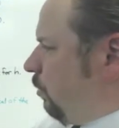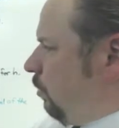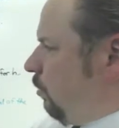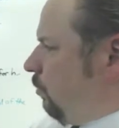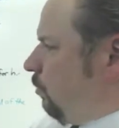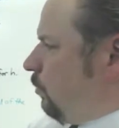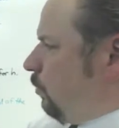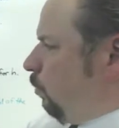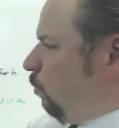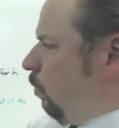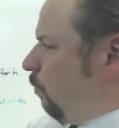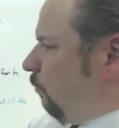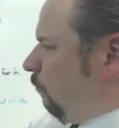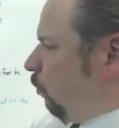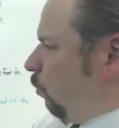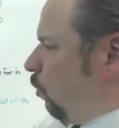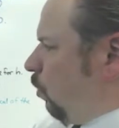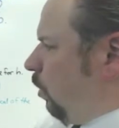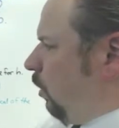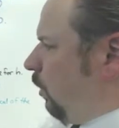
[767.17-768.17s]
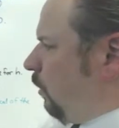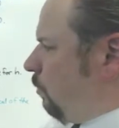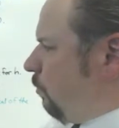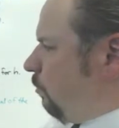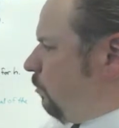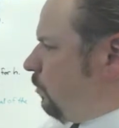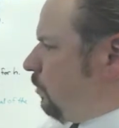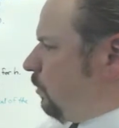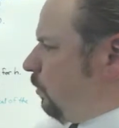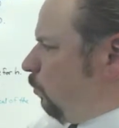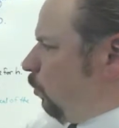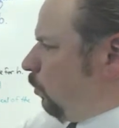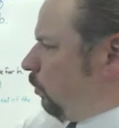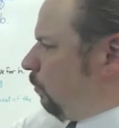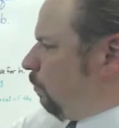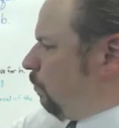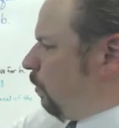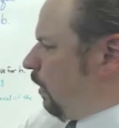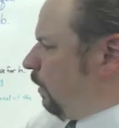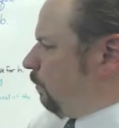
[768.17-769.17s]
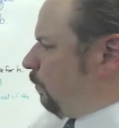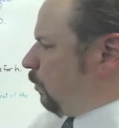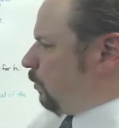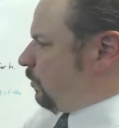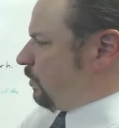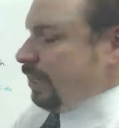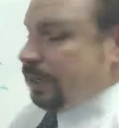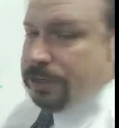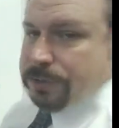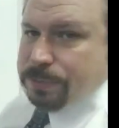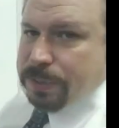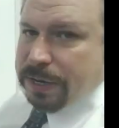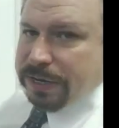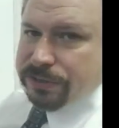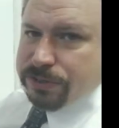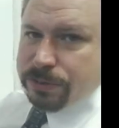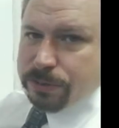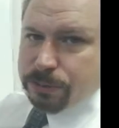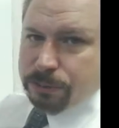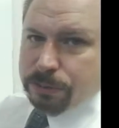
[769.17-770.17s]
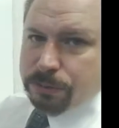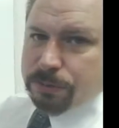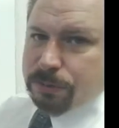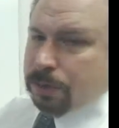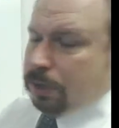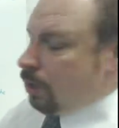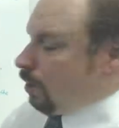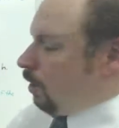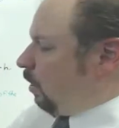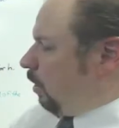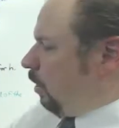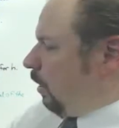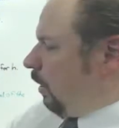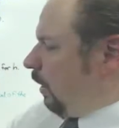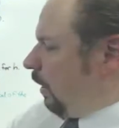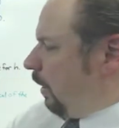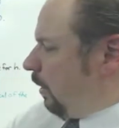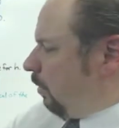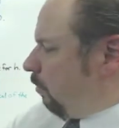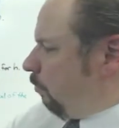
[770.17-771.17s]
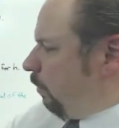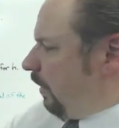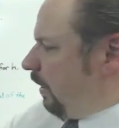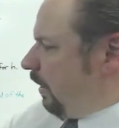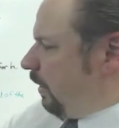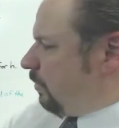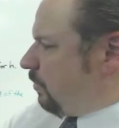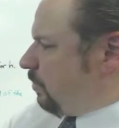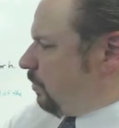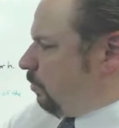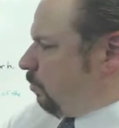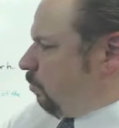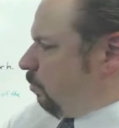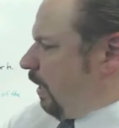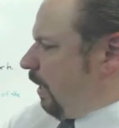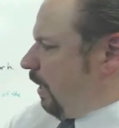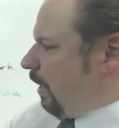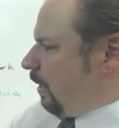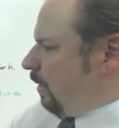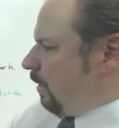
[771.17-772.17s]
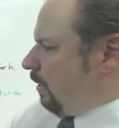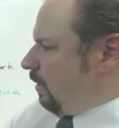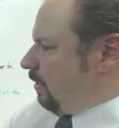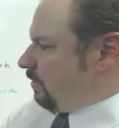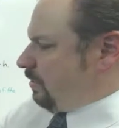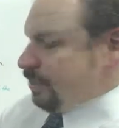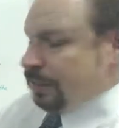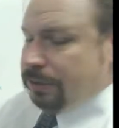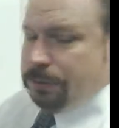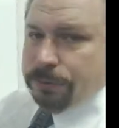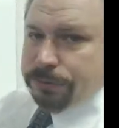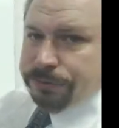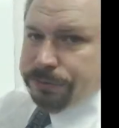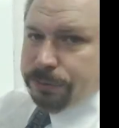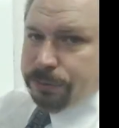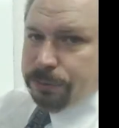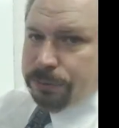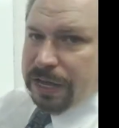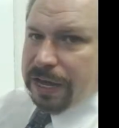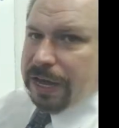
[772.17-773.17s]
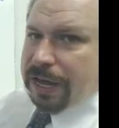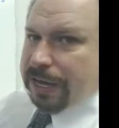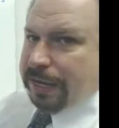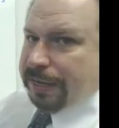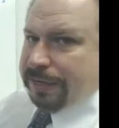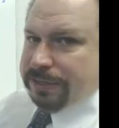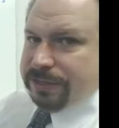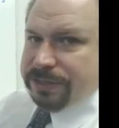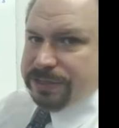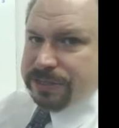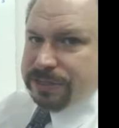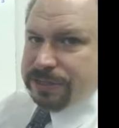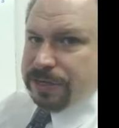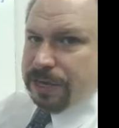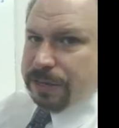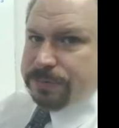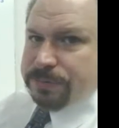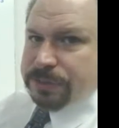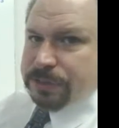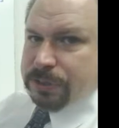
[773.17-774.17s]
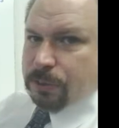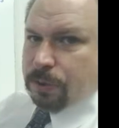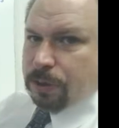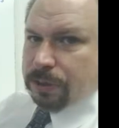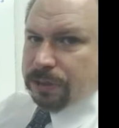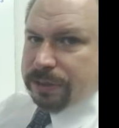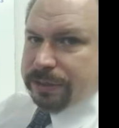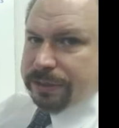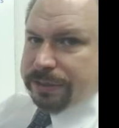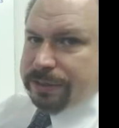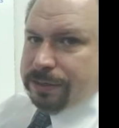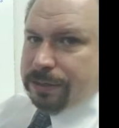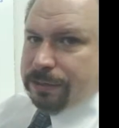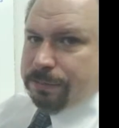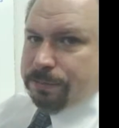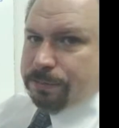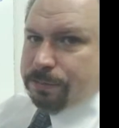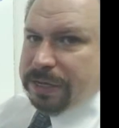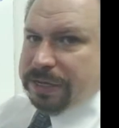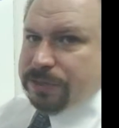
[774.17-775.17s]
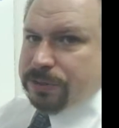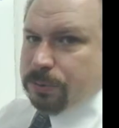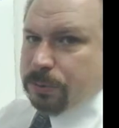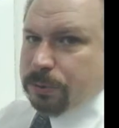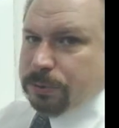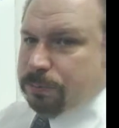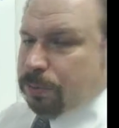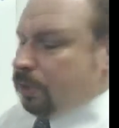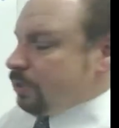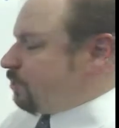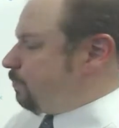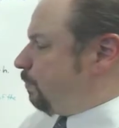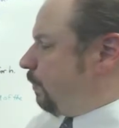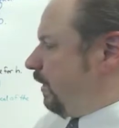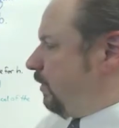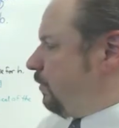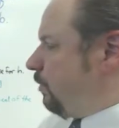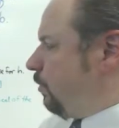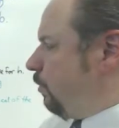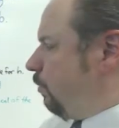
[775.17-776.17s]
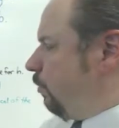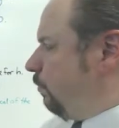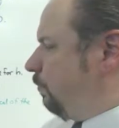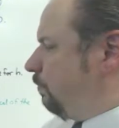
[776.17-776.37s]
2 over 1. So multiply both sides by 2. And we get 2a is equal to the height times quantity, base 1 plus base 2.